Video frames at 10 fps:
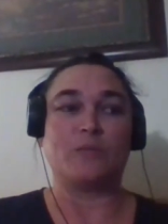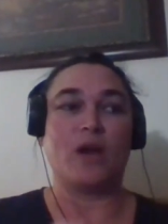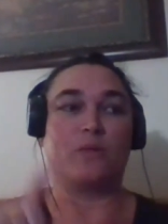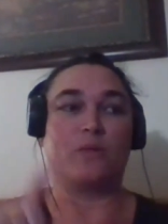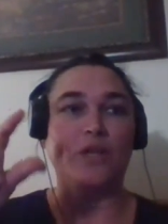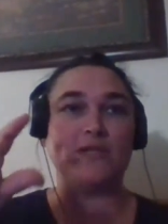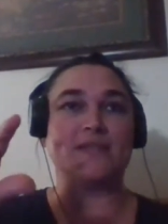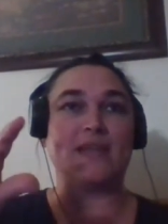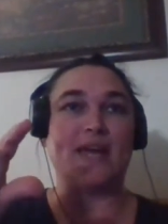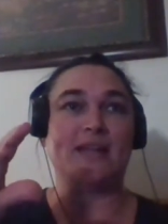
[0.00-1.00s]
where on one
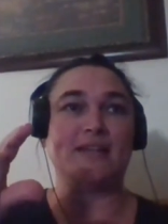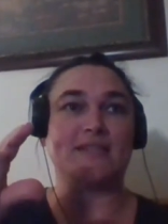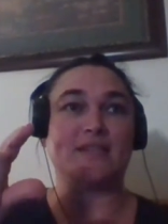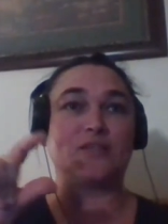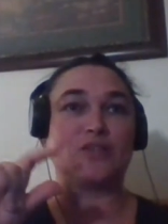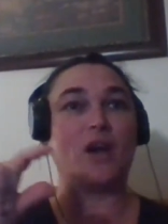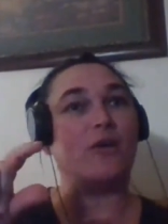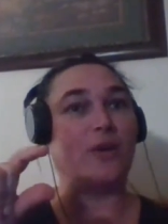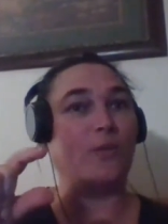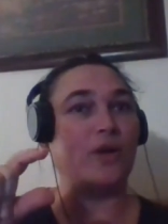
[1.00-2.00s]
side it says,
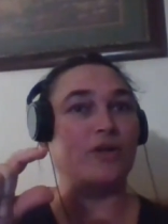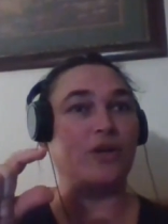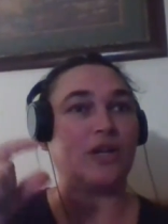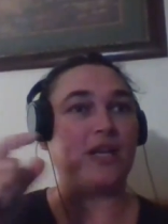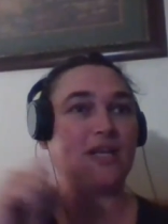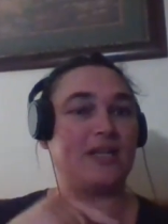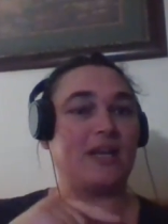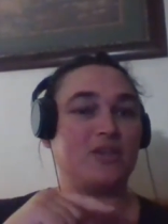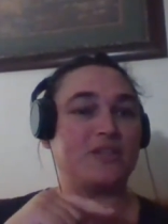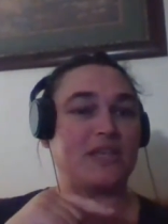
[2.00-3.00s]
sorry, we're dirty. And the
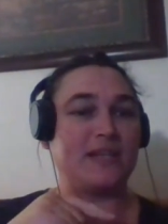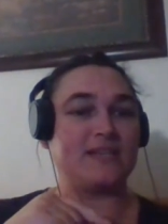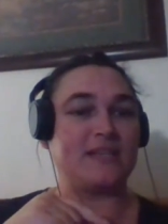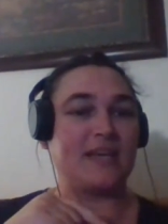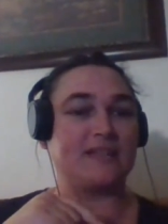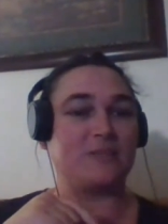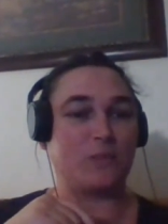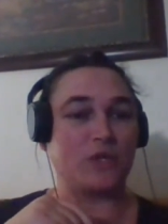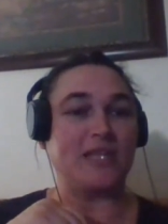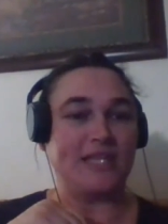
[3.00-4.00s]
other side says
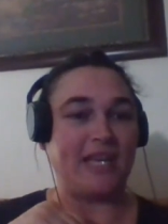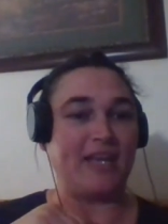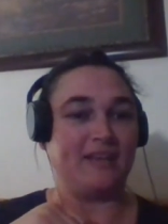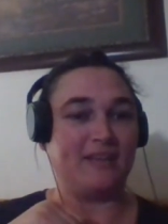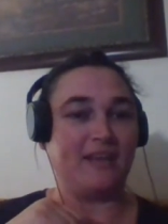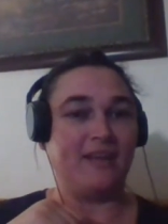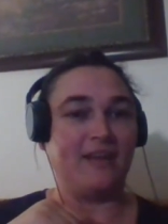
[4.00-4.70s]
we're clean.